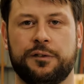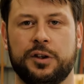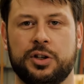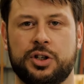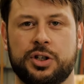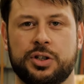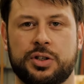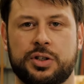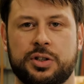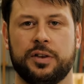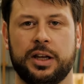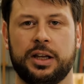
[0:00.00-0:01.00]

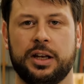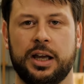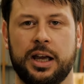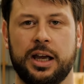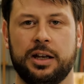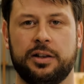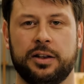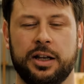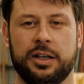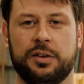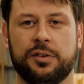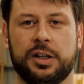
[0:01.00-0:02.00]
finishes that can add
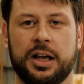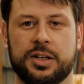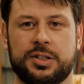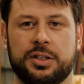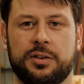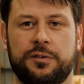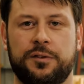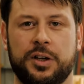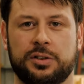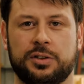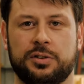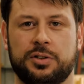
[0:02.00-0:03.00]
an everlasting
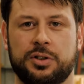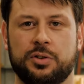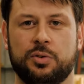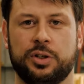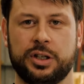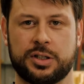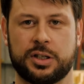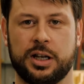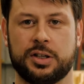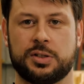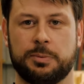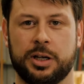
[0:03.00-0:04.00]
effect to your next
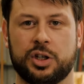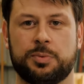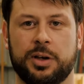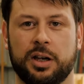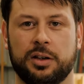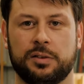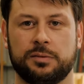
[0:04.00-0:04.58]
glass splashback.